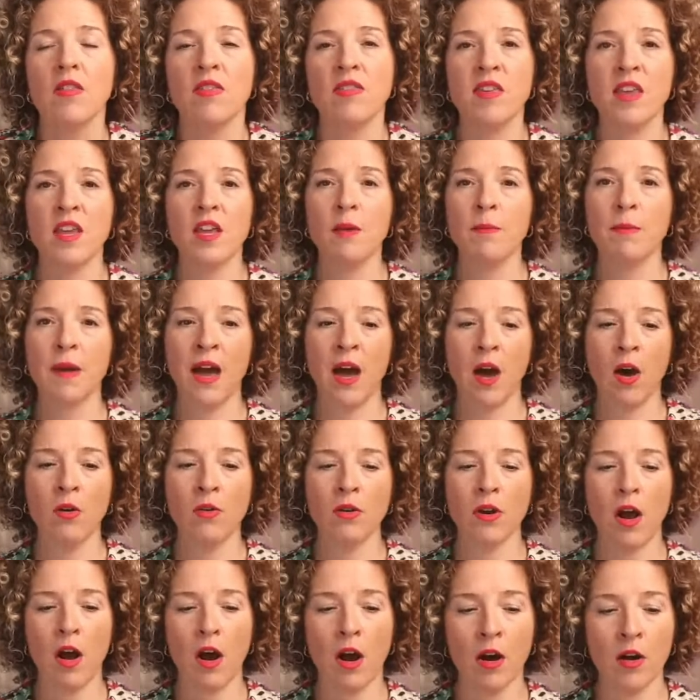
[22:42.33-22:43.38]
think
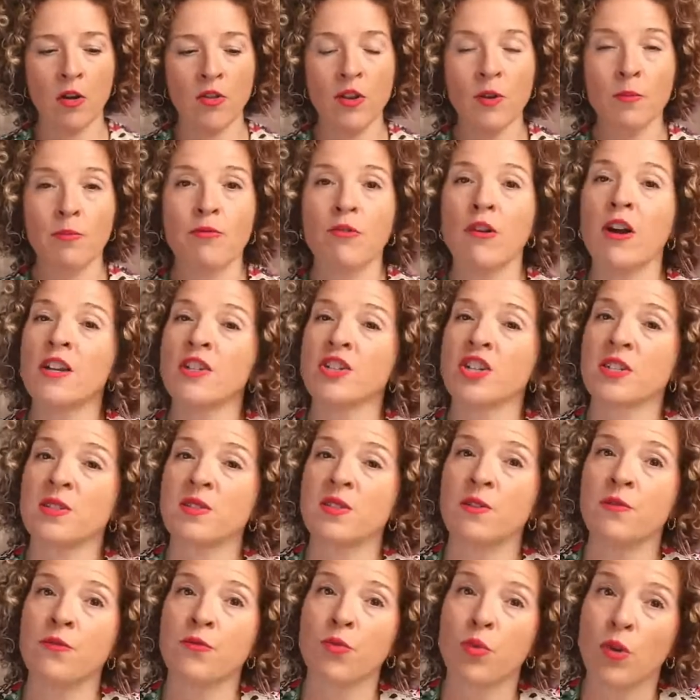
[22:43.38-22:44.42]
about are there
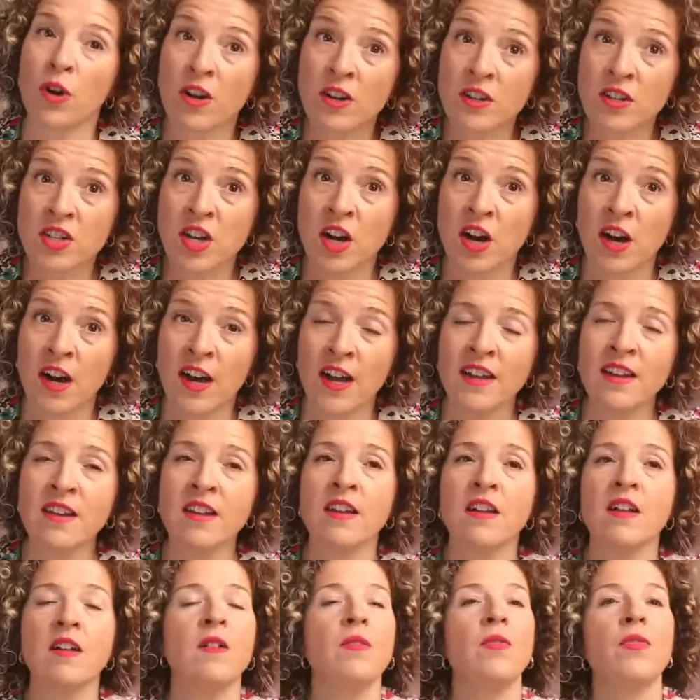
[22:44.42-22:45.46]
projects you've worked on
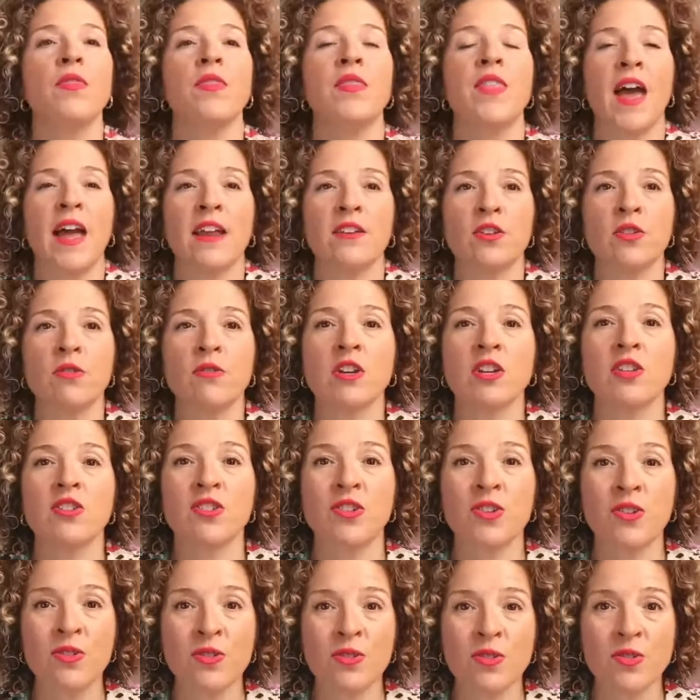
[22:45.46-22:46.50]
that you could
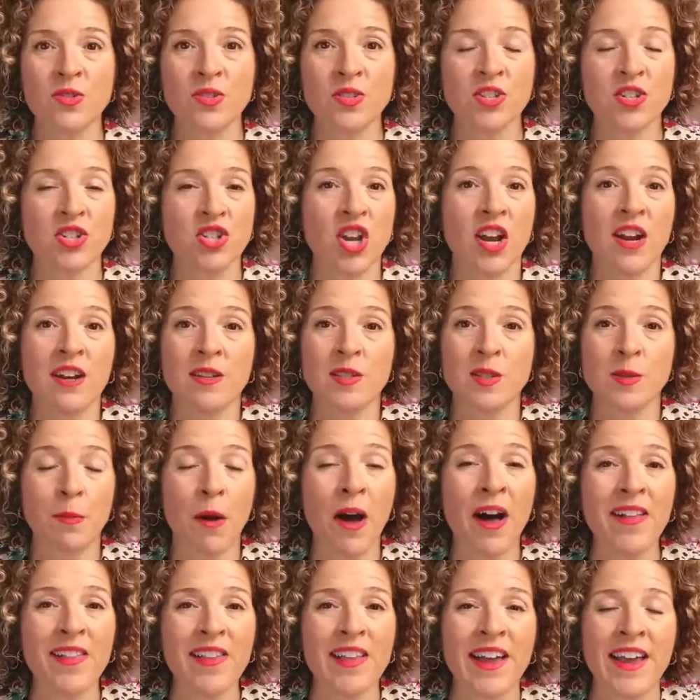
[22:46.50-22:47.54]
use to shine a
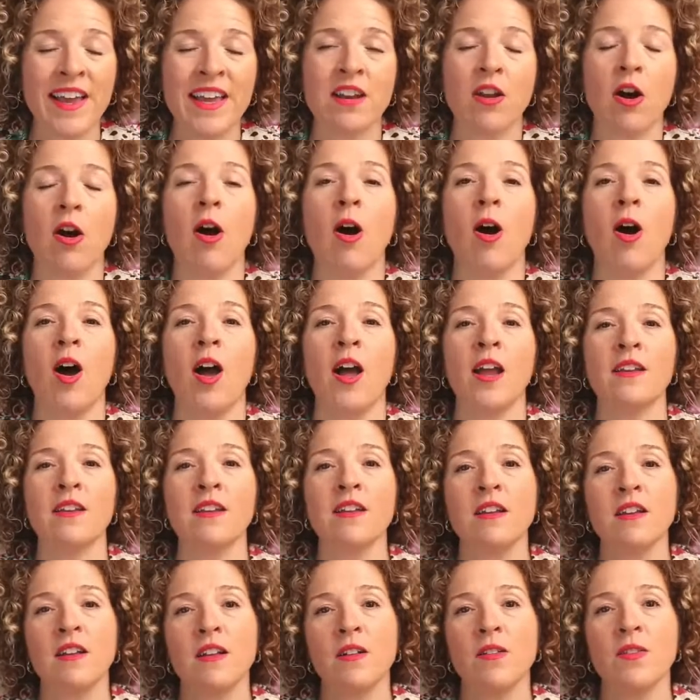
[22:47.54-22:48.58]
spotlight
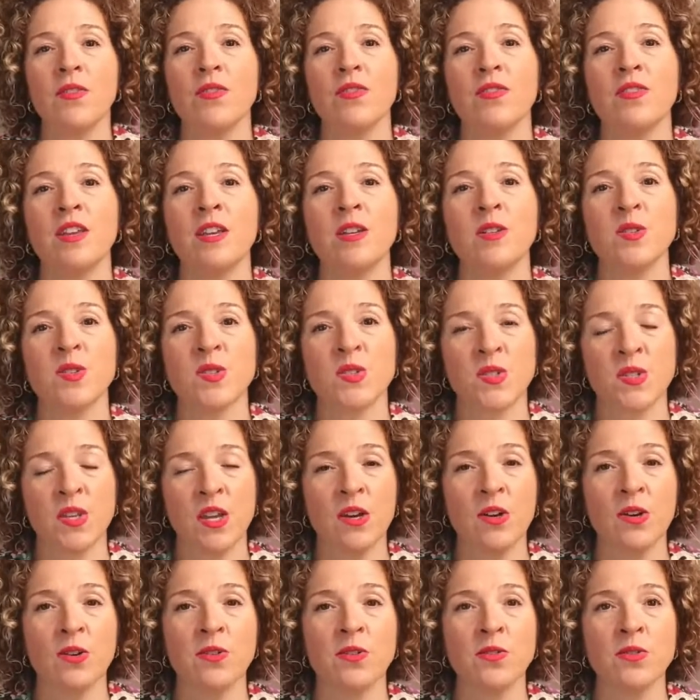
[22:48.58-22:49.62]
on these
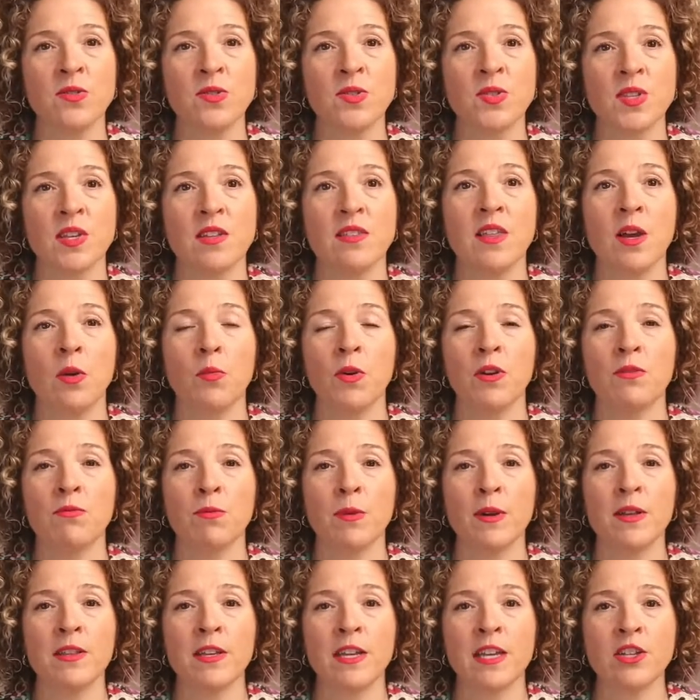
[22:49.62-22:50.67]
skills that would
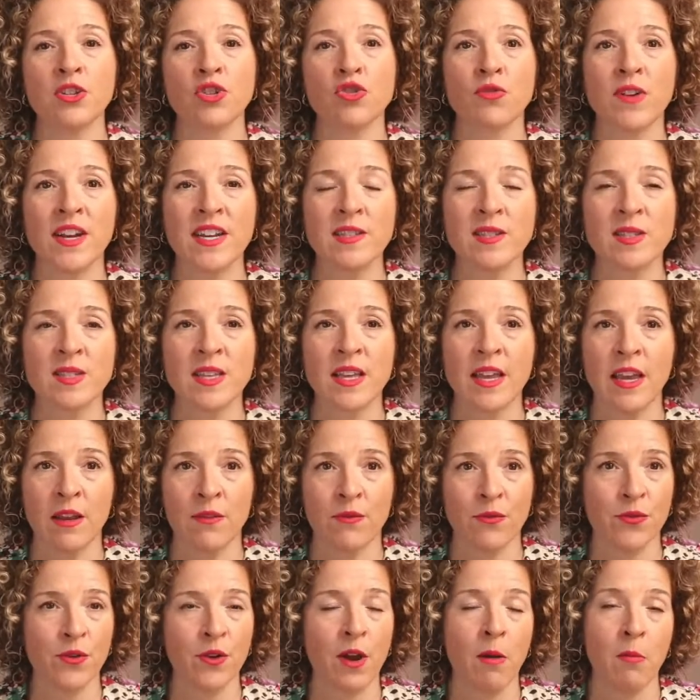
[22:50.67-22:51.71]
really
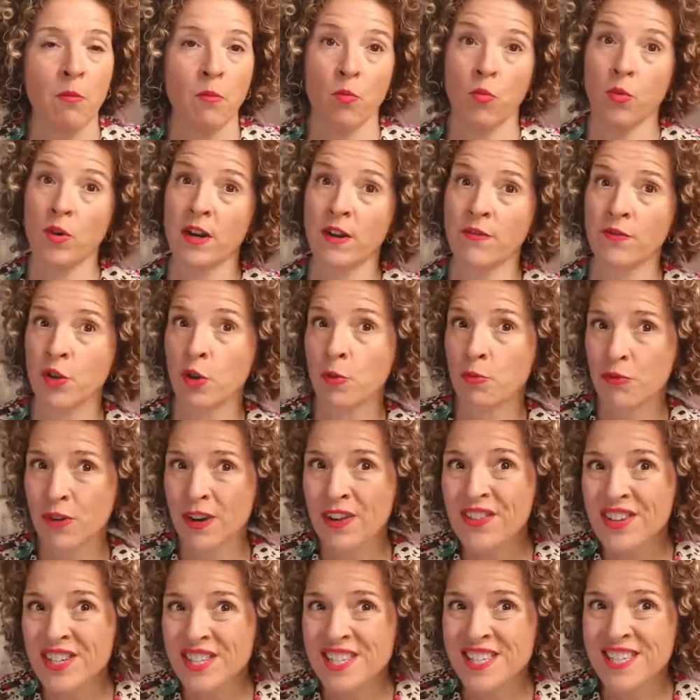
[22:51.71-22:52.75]
translate from whatever you
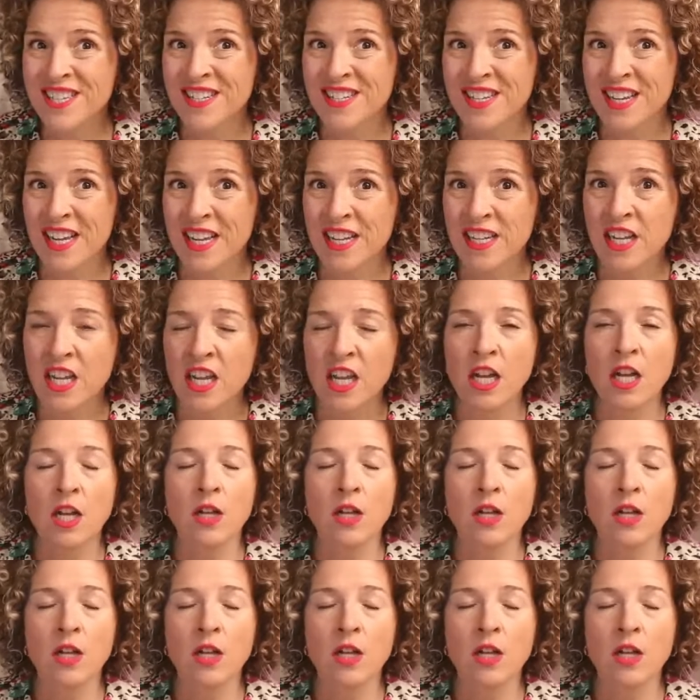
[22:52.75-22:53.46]
previously did